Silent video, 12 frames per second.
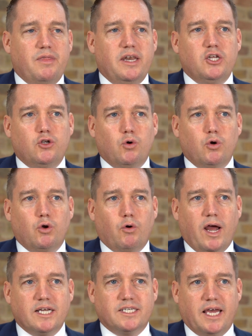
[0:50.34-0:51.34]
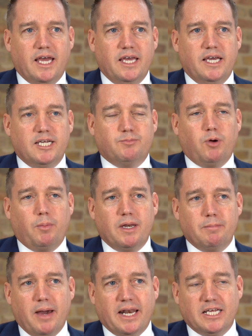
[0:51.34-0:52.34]
then ensure your asset is properly
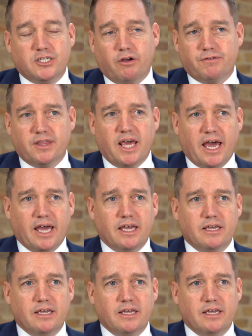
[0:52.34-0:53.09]
managed after that.